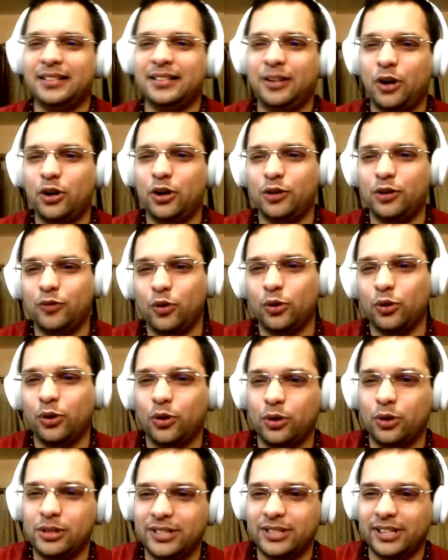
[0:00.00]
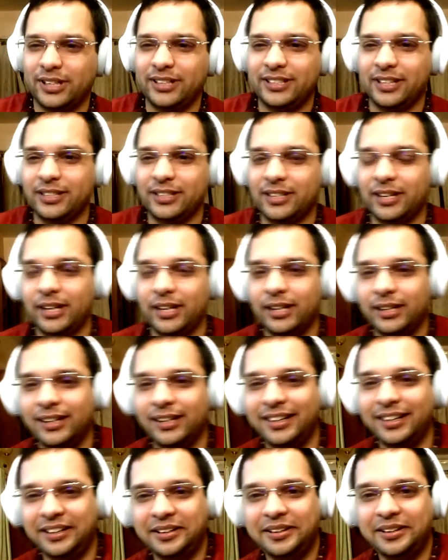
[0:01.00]
a lot of own goals in its history.
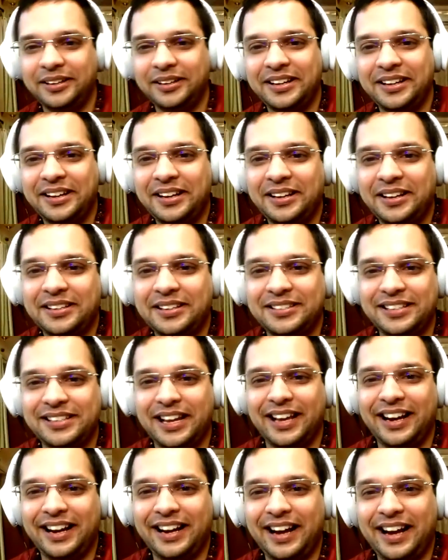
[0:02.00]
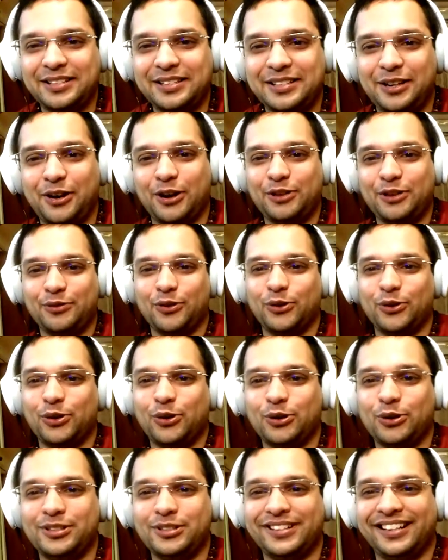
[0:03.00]
CNN has a lot of own
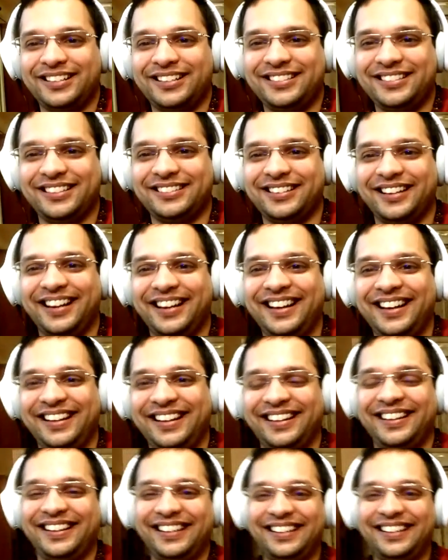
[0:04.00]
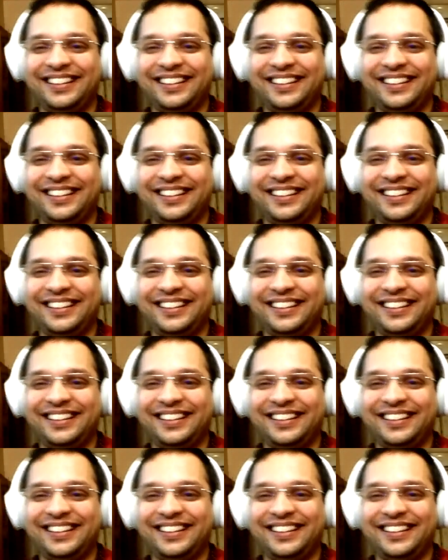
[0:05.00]
goals in its history.